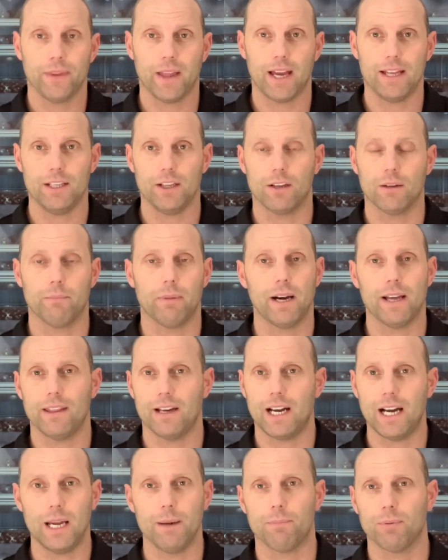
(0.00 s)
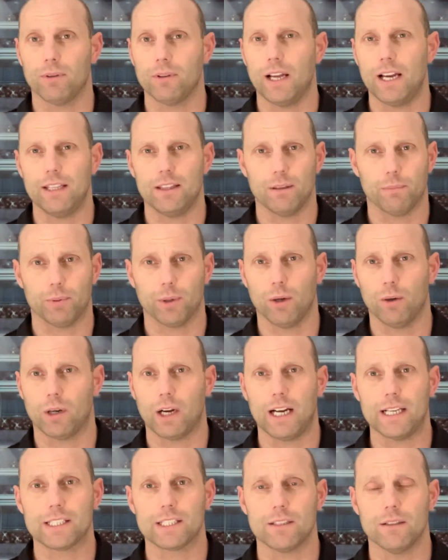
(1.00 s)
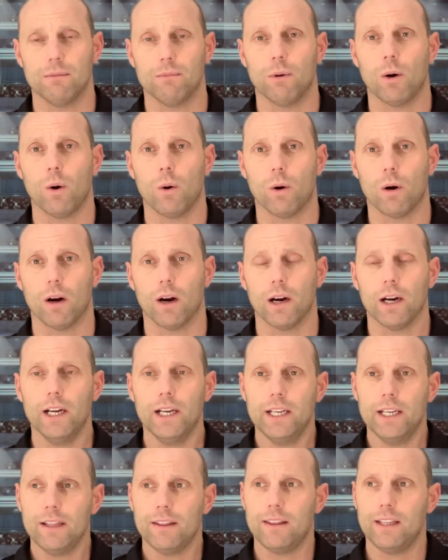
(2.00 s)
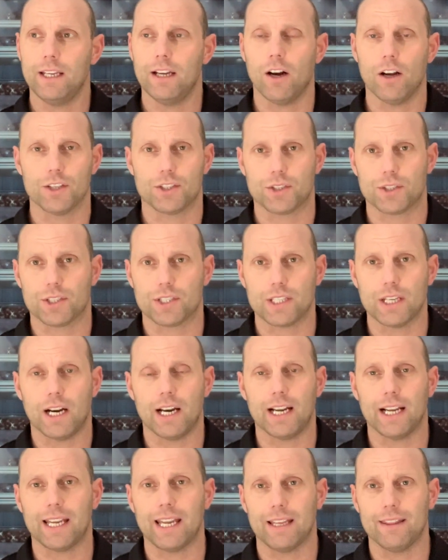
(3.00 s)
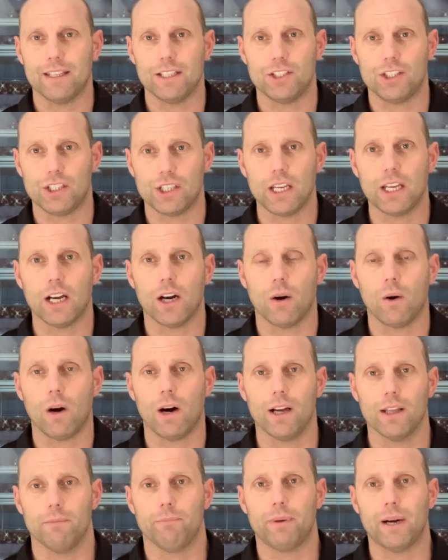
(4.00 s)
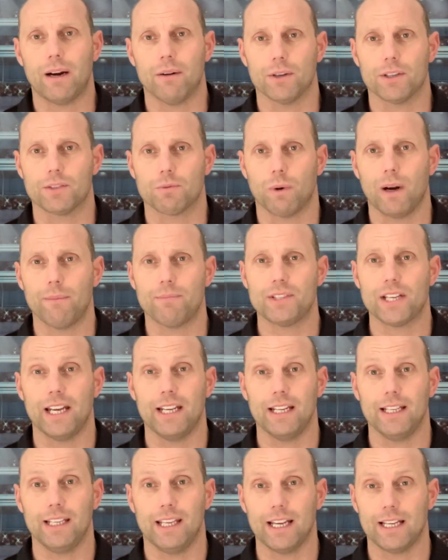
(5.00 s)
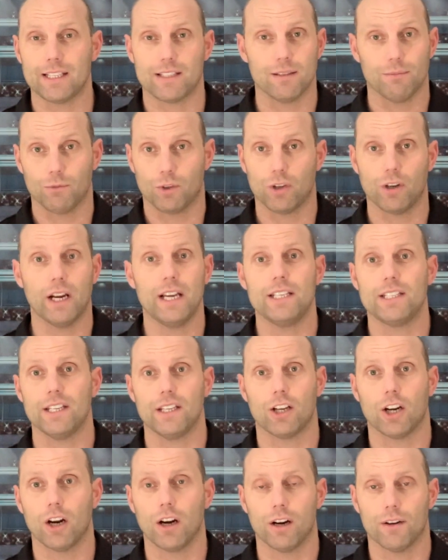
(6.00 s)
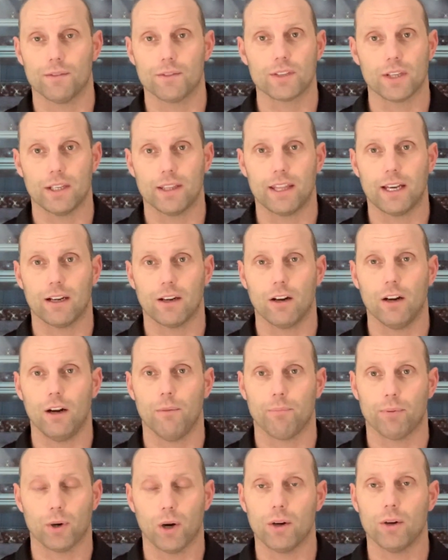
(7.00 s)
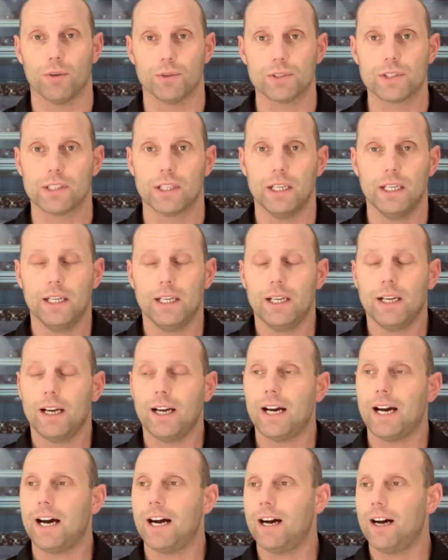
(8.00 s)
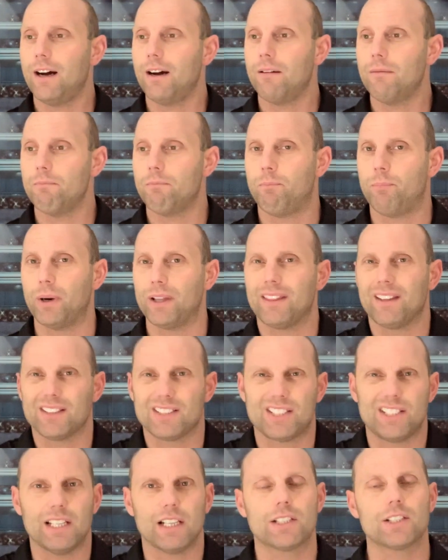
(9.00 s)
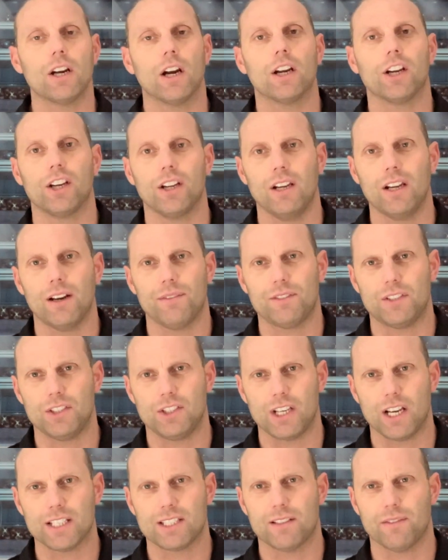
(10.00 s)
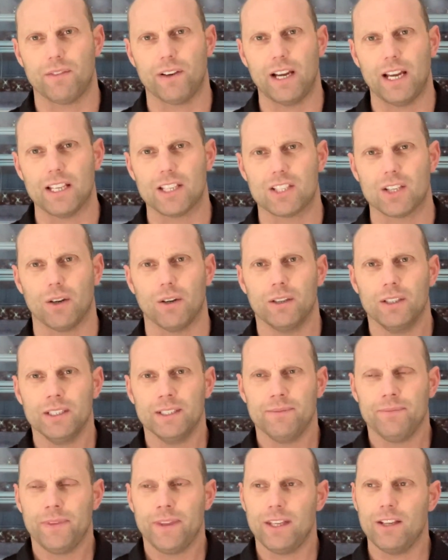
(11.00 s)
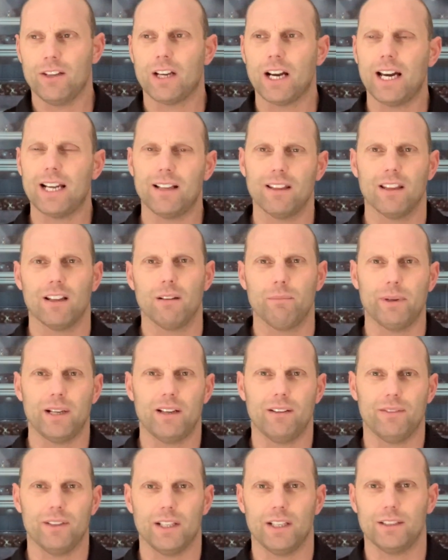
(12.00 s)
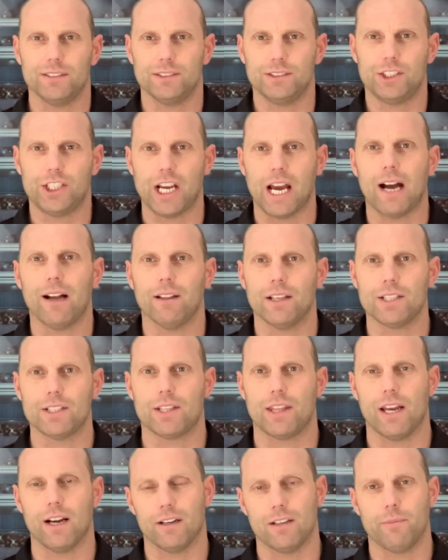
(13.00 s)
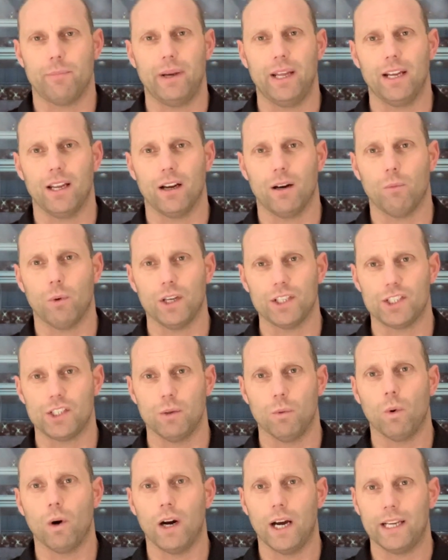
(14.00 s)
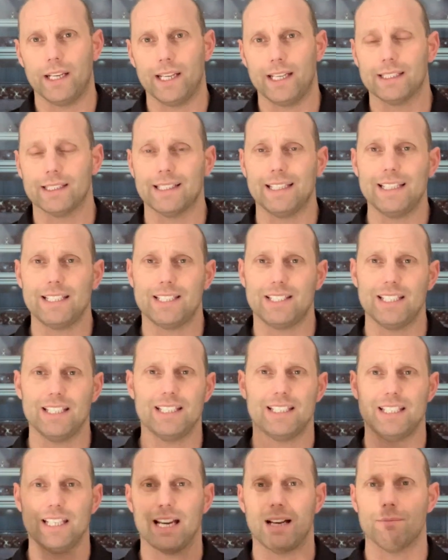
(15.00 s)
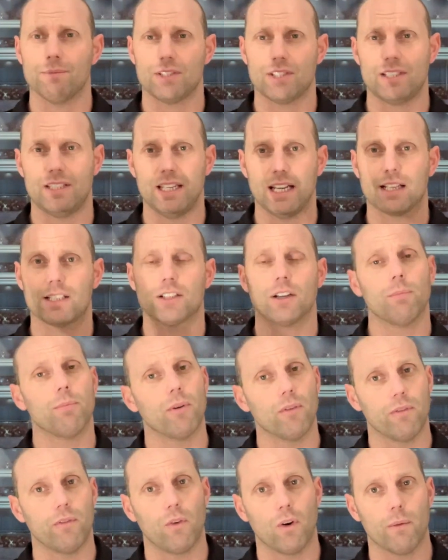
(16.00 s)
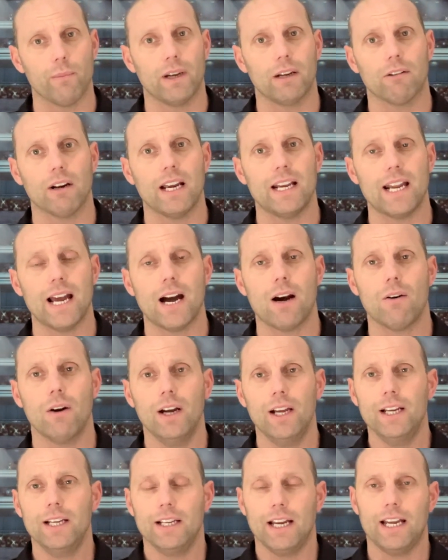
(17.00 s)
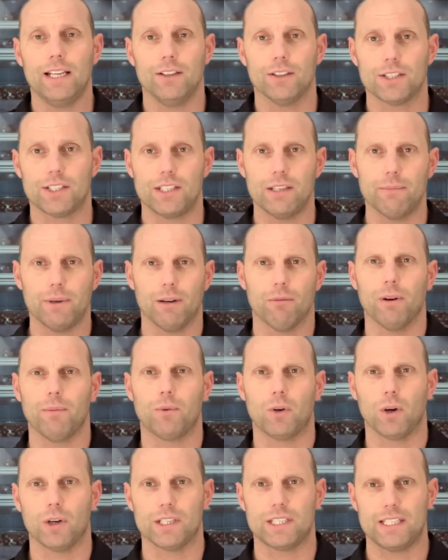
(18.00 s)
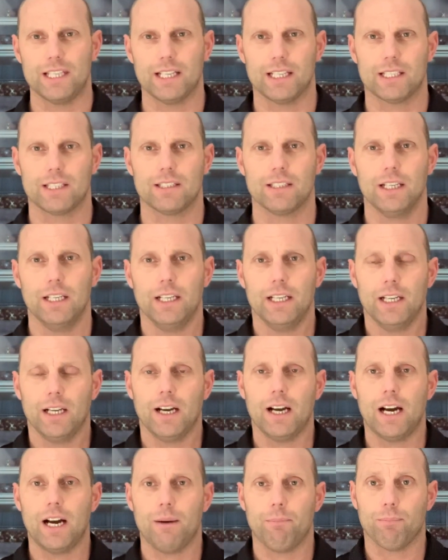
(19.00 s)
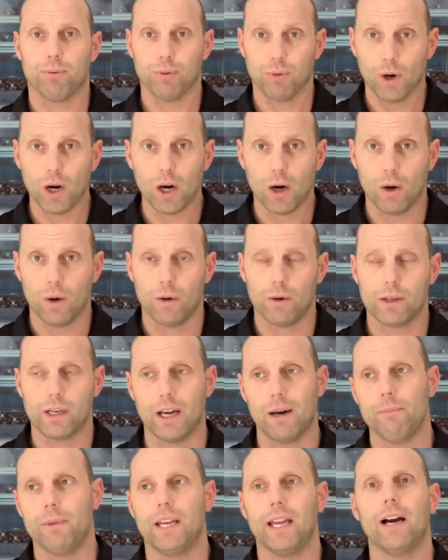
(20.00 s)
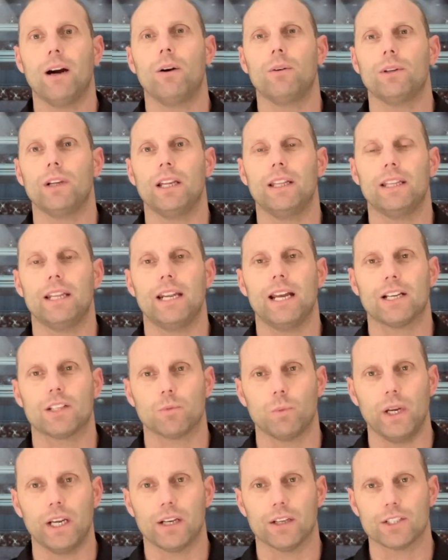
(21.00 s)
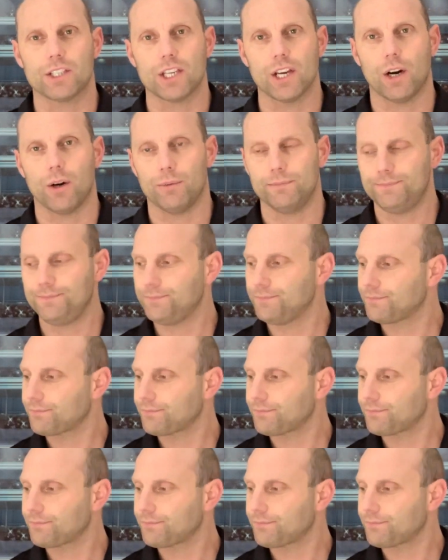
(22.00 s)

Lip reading: and you can buy the Hyperlight, the Pro Custom, or the Ultrasonic and the Geo on Bauer's website and get some crazy curves that are all pros, but their sticks aren't good enough to justify it. So you got a little bit of a challenge there depending on what you want. At least CCM sticks are performing right now, and you'll see my Ripcord 6 Pro coming out in the next week or so.